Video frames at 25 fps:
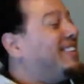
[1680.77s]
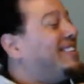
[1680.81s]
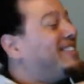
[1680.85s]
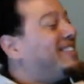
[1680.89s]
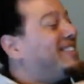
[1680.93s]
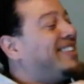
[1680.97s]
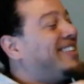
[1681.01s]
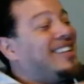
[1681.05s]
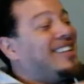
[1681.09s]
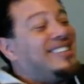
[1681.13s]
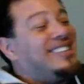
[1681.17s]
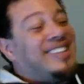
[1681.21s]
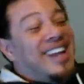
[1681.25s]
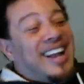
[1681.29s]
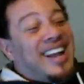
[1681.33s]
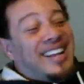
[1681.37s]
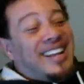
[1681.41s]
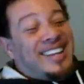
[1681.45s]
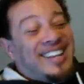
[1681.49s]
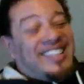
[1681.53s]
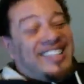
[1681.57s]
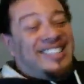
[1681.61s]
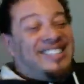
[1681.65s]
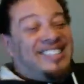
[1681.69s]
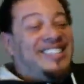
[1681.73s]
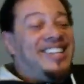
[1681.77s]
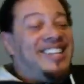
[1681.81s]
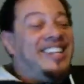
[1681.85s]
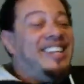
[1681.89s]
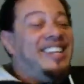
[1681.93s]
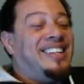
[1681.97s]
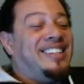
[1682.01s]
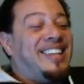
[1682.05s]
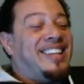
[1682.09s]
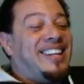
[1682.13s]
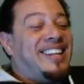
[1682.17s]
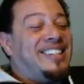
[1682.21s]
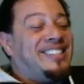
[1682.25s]
that
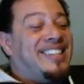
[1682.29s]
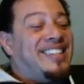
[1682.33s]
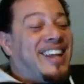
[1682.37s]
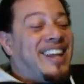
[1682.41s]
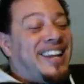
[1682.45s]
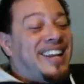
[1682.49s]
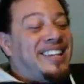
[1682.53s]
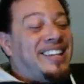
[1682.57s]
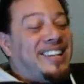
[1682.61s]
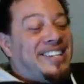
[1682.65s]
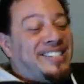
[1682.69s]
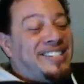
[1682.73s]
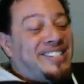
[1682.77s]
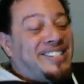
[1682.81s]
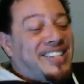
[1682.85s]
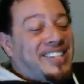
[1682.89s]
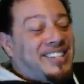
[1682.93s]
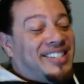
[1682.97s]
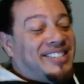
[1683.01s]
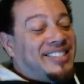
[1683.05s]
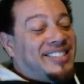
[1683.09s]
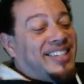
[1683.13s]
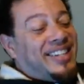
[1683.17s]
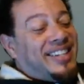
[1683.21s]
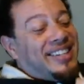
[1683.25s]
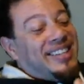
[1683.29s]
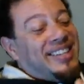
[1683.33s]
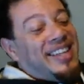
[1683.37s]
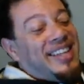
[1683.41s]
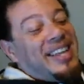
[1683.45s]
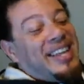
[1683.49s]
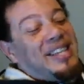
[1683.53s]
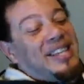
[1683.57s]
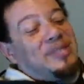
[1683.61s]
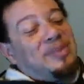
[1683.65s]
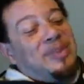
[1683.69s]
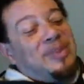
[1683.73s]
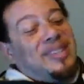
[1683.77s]
90G. See, the
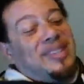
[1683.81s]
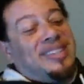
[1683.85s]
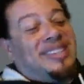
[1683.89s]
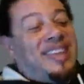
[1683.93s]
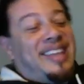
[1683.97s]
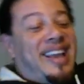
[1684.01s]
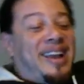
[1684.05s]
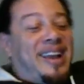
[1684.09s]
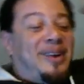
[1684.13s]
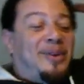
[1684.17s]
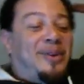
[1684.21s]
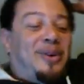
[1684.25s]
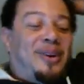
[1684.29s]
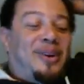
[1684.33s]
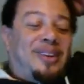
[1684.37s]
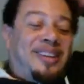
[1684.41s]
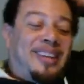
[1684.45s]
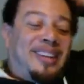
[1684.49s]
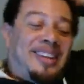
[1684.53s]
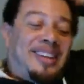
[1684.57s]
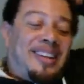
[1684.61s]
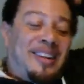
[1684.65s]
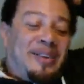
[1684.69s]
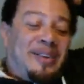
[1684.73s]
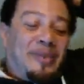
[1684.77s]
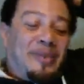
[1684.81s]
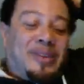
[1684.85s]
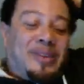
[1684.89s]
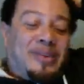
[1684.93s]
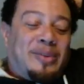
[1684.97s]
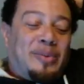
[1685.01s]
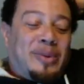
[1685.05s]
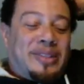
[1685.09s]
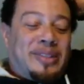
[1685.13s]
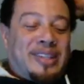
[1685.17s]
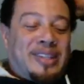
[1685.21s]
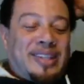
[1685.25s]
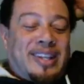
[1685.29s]
thing is with the daggone with the
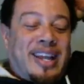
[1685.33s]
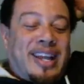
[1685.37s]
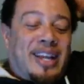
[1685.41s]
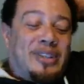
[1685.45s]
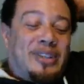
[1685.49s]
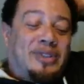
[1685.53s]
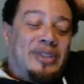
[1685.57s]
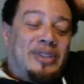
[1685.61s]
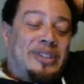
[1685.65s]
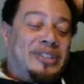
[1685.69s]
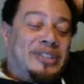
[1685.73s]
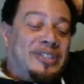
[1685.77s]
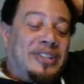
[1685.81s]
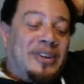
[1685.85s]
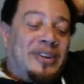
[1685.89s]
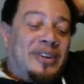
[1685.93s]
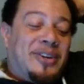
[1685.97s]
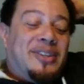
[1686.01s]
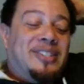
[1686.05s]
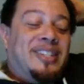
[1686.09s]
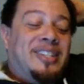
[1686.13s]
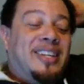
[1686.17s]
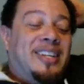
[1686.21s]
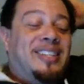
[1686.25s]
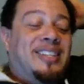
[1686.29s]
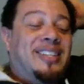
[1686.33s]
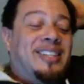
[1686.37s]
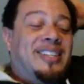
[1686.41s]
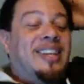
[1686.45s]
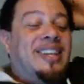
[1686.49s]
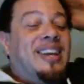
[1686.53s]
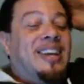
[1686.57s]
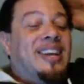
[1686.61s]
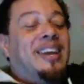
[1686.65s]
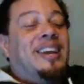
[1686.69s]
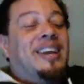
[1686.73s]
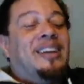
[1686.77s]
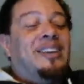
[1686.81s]
electric Johns is
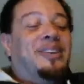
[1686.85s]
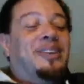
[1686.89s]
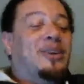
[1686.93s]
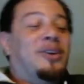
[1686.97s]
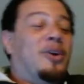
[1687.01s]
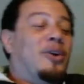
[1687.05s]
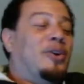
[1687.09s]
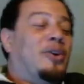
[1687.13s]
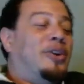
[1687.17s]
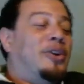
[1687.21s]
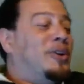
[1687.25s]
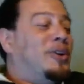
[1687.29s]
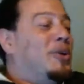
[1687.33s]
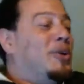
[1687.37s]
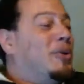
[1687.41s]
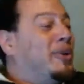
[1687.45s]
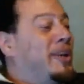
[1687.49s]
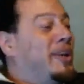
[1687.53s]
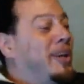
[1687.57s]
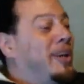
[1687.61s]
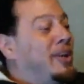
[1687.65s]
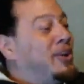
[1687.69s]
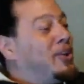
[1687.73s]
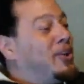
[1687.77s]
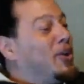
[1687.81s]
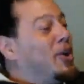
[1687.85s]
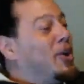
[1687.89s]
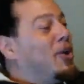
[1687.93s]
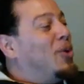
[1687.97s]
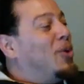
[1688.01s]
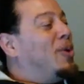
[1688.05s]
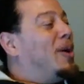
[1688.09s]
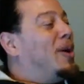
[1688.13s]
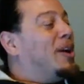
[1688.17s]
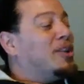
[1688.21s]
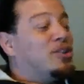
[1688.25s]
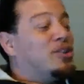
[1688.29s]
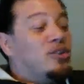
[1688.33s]
you don't get
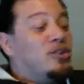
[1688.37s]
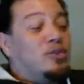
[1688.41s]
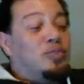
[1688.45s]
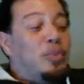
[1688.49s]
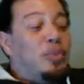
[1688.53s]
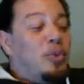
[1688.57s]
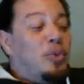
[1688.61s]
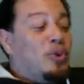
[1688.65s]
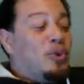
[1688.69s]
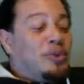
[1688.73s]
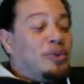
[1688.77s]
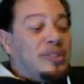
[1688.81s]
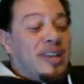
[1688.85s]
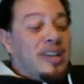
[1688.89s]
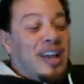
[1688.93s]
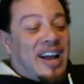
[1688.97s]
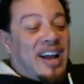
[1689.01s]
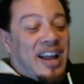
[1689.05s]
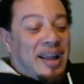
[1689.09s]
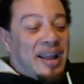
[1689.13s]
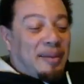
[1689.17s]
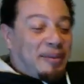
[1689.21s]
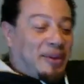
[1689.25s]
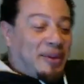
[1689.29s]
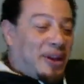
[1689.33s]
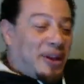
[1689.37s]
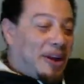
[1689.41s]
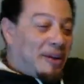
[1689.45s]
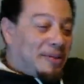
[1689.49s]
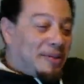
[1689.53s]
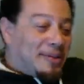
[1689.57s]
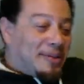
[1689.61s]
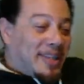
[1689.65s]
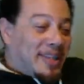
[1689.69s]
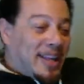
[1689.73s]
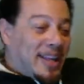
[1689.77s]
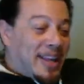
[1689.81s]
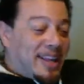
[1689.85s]
no spool time. You know what
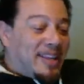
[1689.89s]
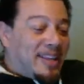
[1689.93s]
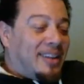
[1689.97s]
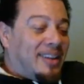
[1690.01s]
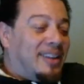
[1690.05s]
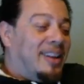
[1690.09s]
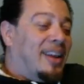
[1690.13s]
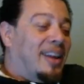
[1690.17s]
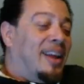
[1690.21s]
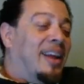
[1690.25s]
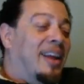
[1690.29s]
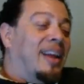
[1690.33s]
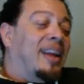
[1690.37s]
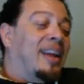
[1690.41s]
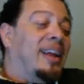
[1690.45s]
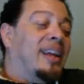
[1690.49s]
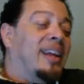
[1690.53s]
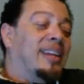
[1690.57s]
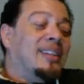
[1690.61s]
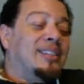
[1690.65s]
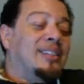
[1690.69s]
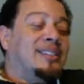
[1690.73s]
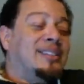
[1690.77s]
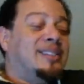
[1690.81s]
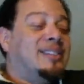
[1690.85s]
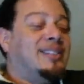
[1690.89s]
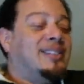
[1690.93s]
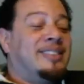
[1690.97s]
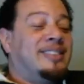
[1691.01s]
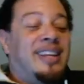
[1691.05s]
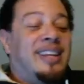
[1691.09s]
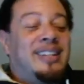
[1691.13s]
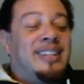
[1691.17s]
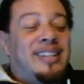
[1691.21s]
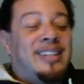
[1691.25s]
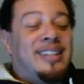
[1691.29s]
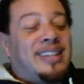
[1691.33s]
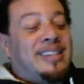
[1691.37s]
I'm saying? It's
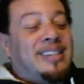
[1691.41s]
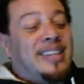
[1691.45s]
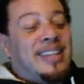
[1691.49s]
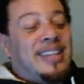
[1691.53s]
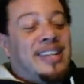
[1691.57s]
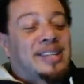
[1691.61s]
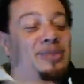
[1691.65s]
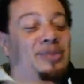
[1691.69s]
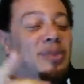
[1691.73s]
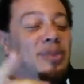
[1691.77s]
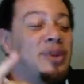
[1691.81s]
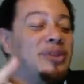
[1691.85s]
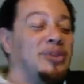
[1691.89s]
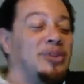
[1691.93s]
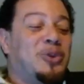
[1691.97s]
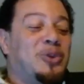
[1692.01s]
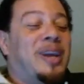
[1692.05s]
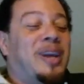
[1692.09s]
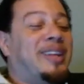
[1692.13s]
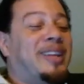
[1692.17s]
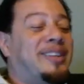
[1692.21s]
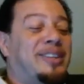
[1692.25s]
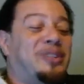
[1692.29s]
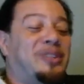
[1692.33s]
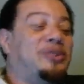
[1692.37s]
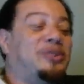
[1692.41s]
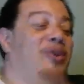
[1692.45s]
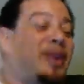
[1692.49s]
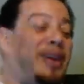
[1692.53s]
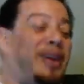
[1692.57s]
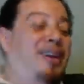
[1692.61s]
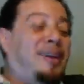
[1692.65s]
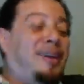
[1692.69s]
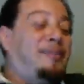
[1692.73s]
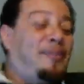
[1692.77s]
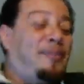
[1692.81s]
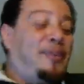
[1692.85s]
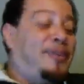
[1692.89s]
that thing is once you hit the
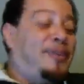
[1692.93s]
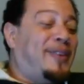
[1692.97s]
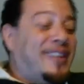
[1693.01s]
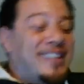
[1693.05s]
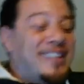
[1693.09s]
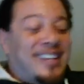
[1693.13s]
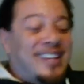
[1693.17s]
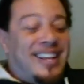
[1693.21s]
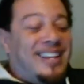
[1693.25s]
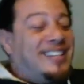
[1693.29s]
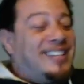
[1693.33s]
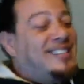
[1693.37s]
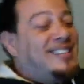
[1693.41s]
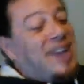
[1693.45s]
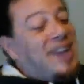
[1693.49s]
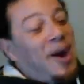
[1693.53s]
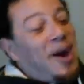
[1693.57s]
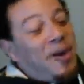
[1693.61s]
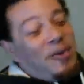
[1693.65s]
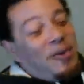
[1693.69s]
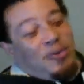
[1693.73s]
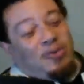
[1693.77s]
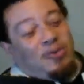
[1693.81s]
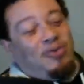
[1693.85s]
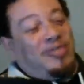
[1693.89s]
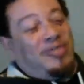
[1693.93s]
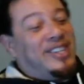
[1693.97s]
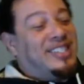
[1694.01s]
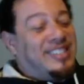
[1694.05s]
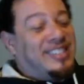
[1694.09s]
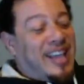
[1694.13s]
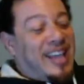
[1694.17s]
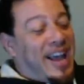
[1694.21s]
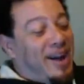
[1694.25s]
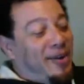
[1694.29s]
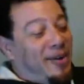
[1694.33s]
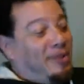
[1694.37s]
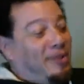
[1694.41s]
trigger, it's gone. It's
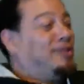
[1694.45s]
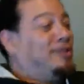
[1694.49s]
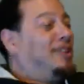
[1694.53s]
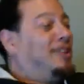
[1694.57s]
out.